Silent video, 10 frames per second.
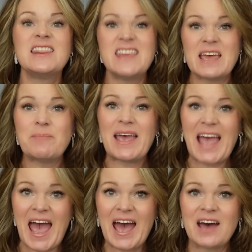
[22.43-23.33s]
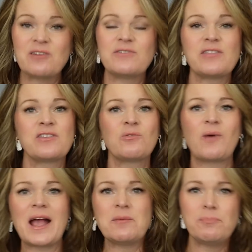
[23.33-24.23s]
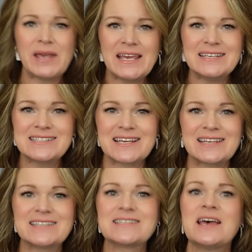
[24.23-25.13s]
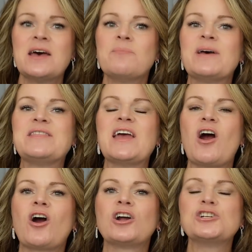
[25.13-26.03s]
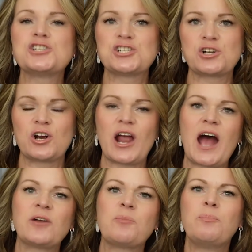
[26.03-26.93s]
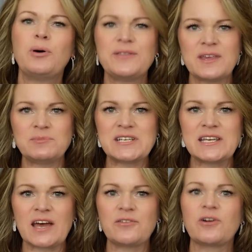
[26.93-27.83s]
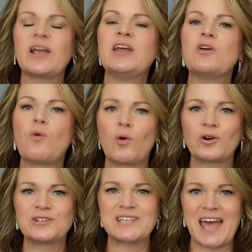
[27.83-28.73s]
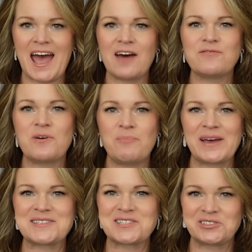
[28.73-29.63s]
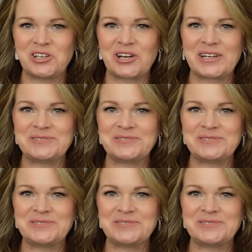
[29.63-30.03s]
They may have the right pieces, but they aren't sure how to put them together in order to have the best look.